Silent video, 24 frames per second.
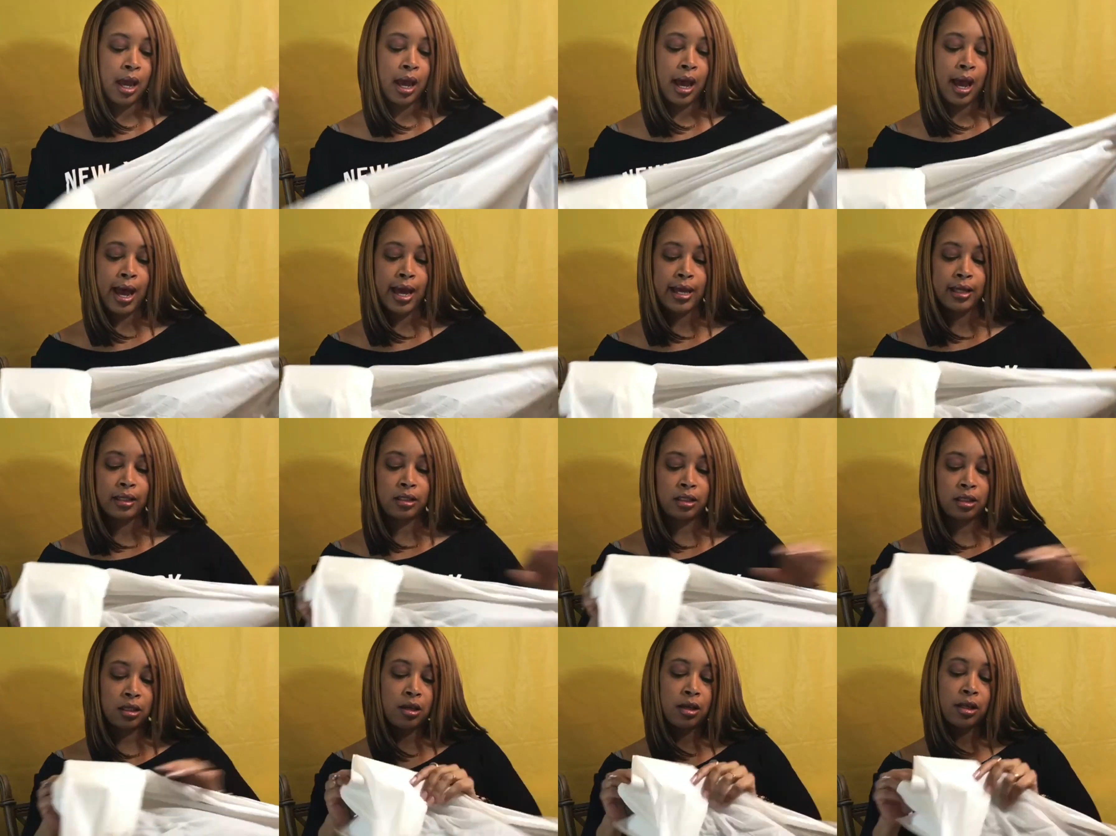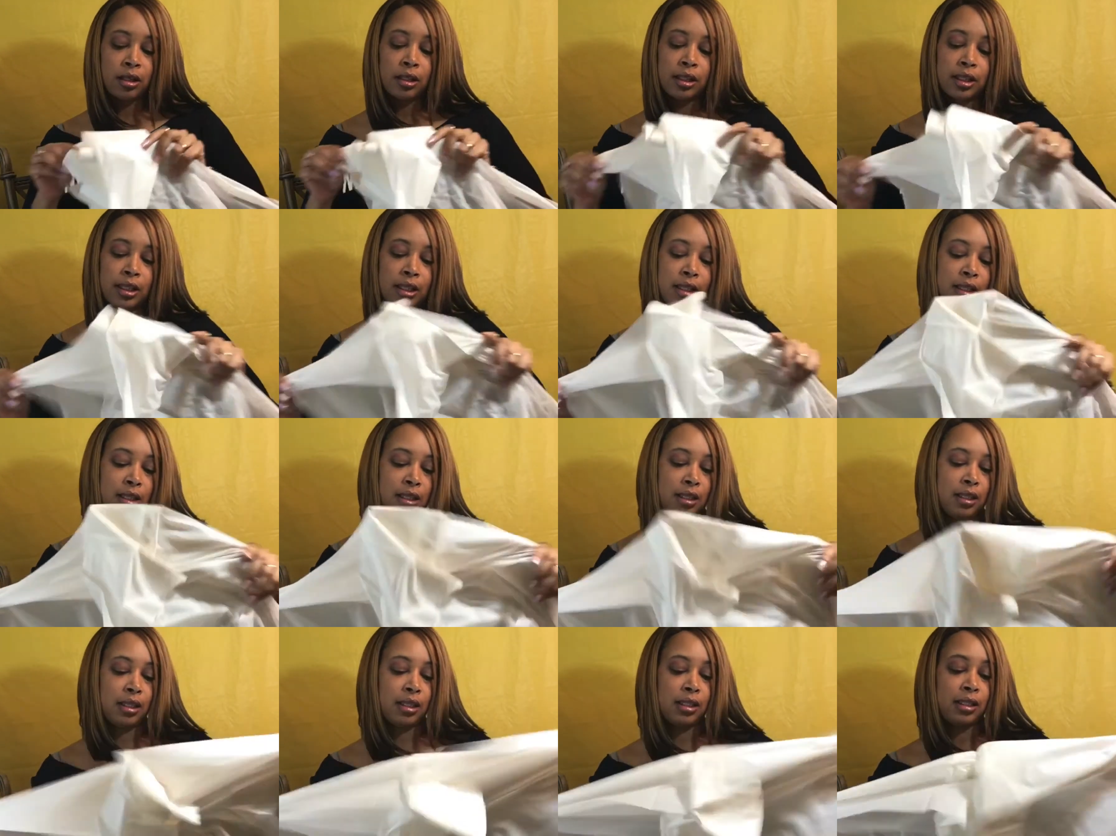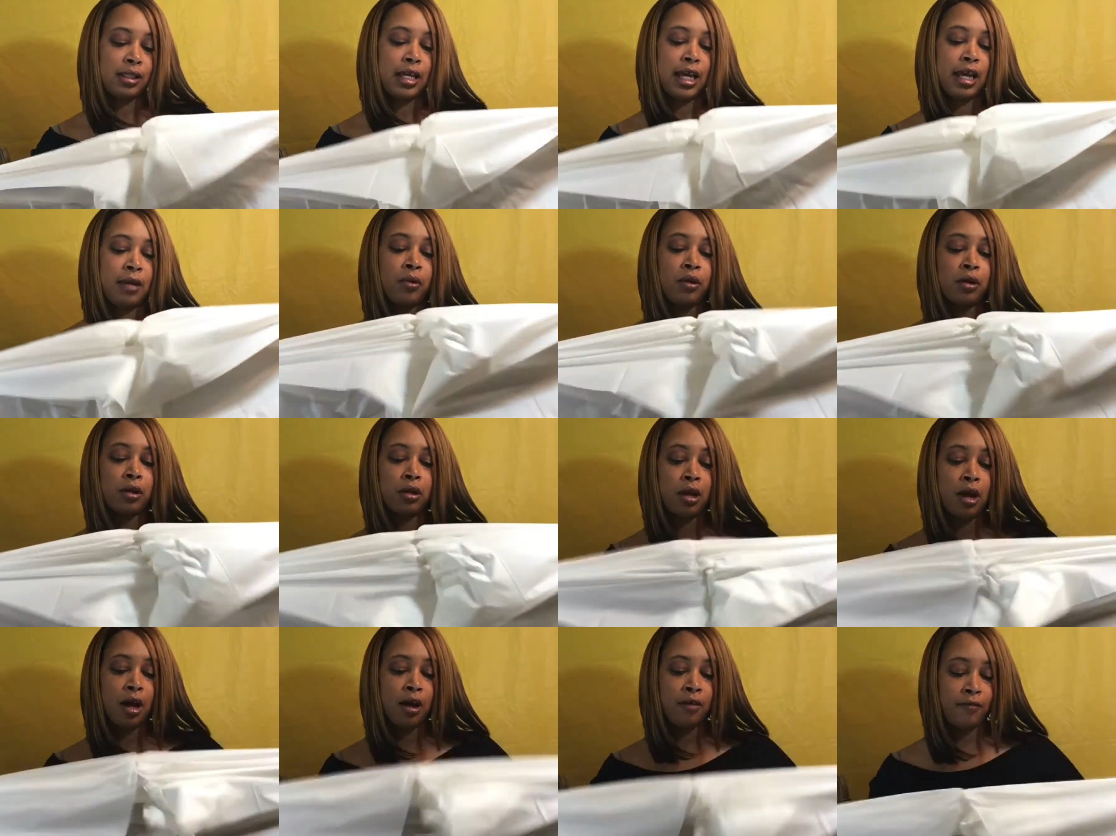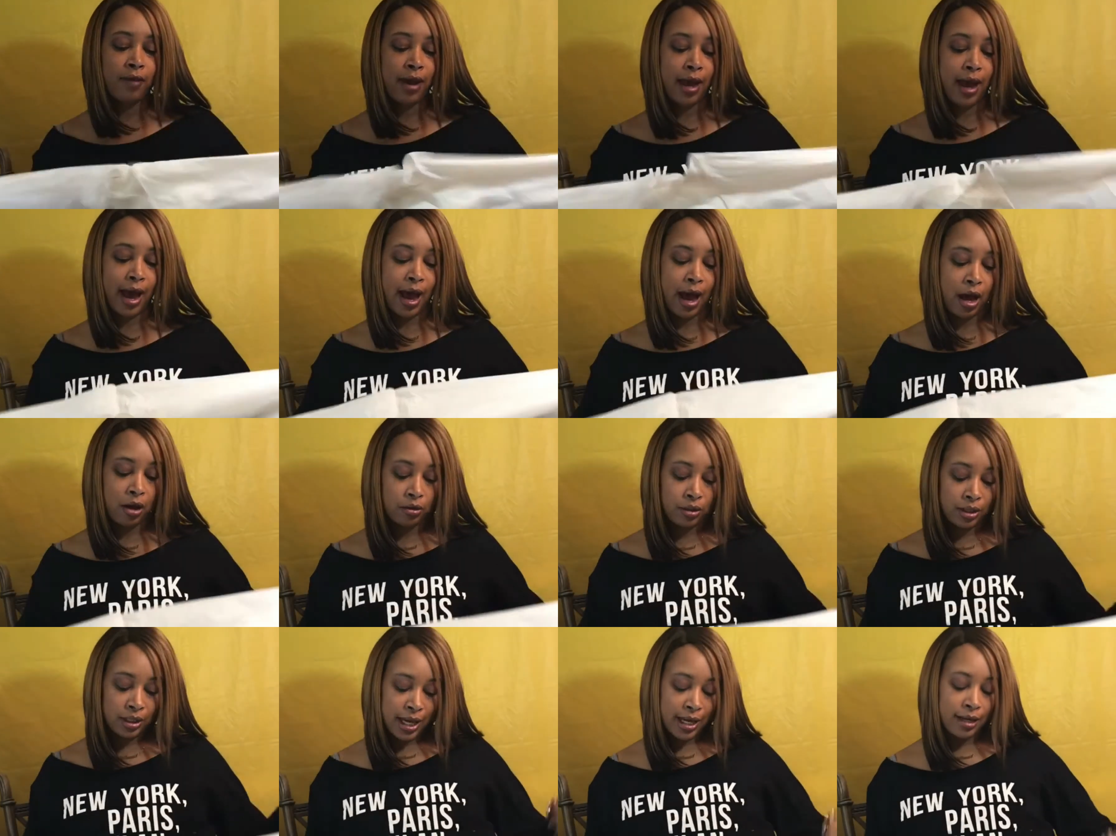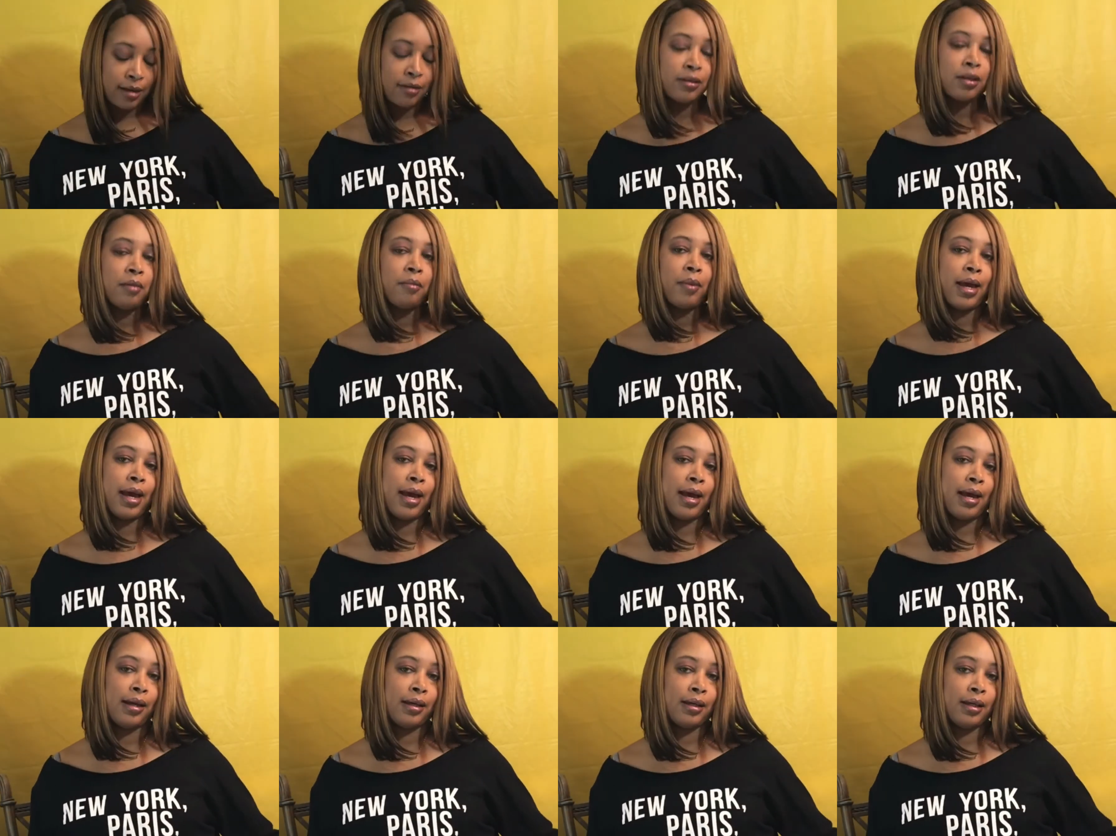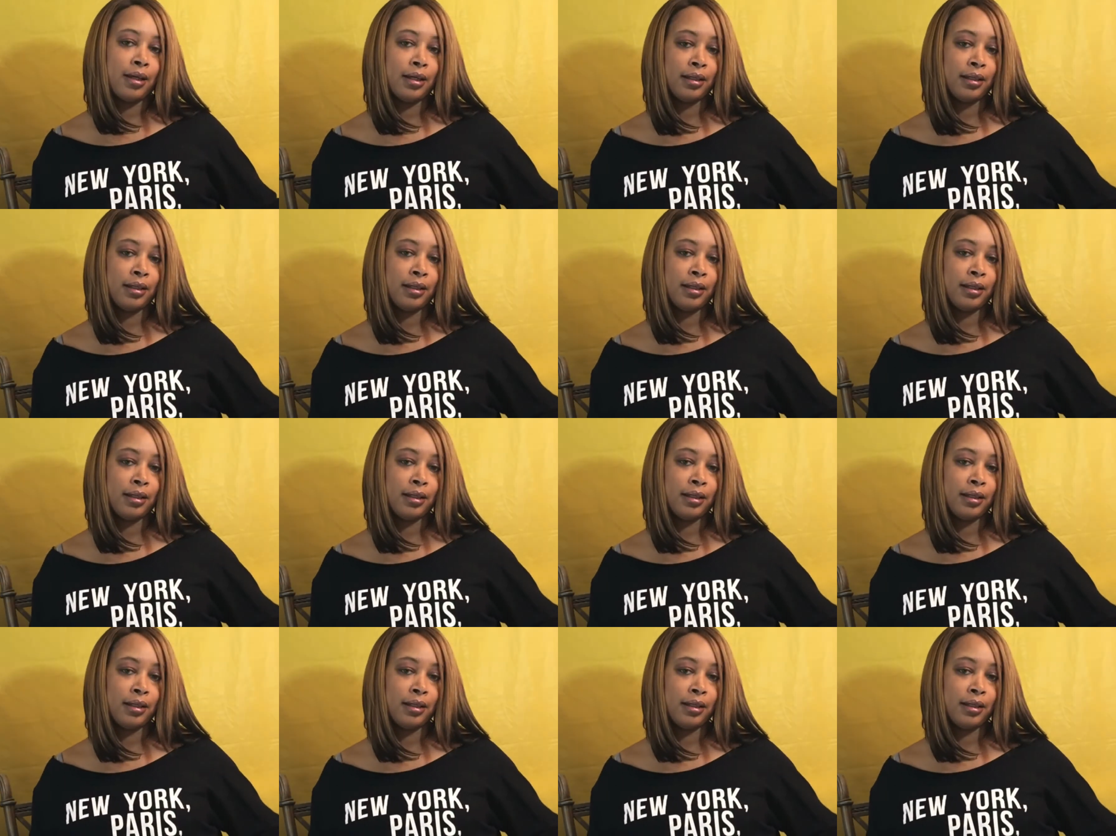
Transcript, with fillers: I took the tablecloth outside of the bag